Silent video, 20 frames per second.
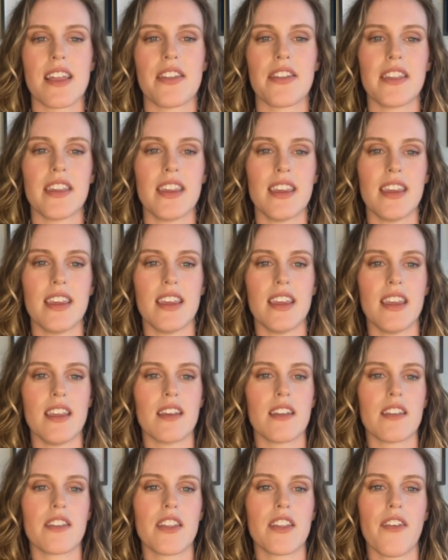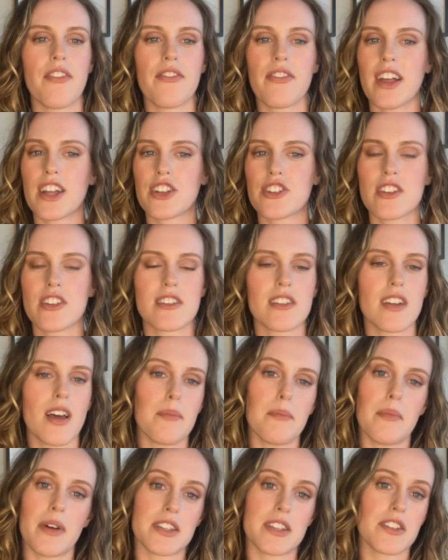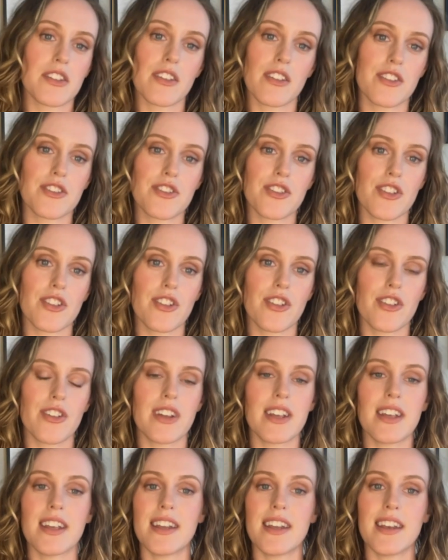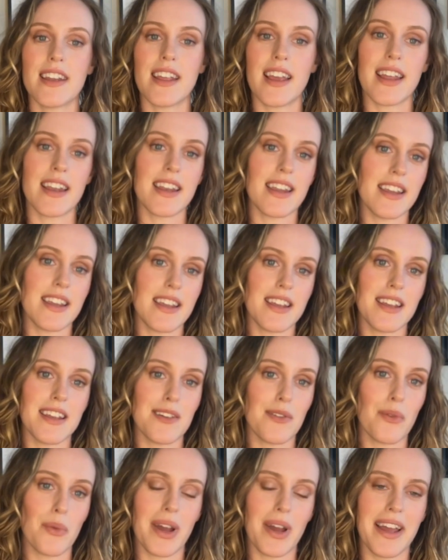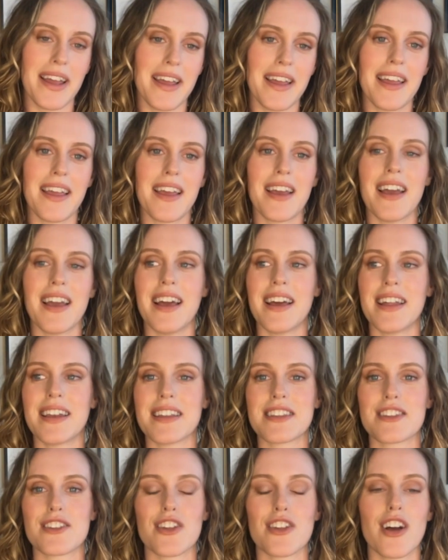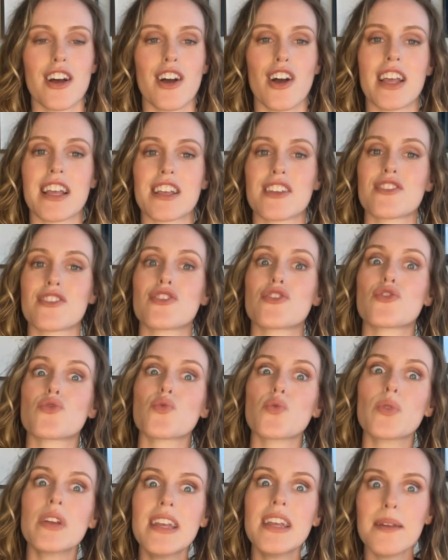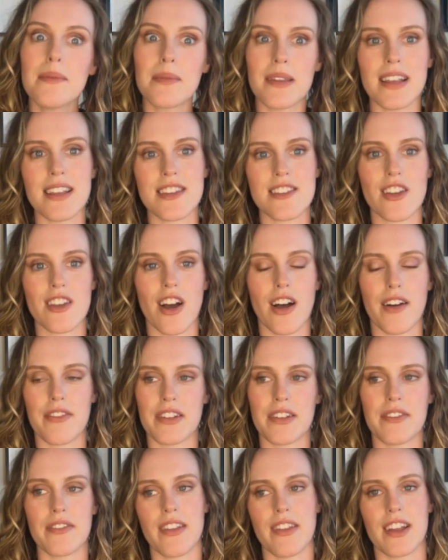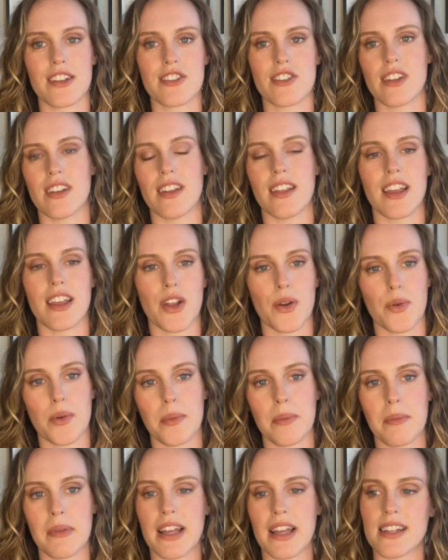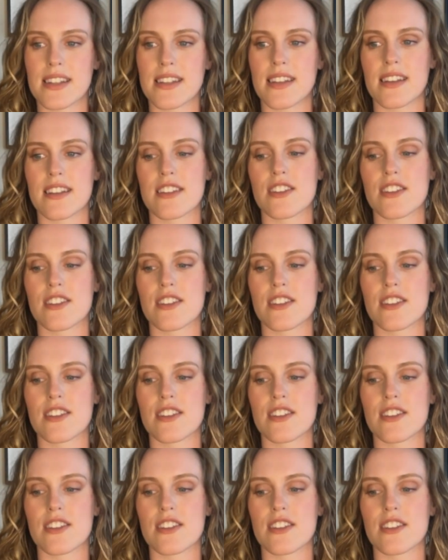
And the flesh is not musculature in any way, and it's not extremely soft and fleshy like a romantic.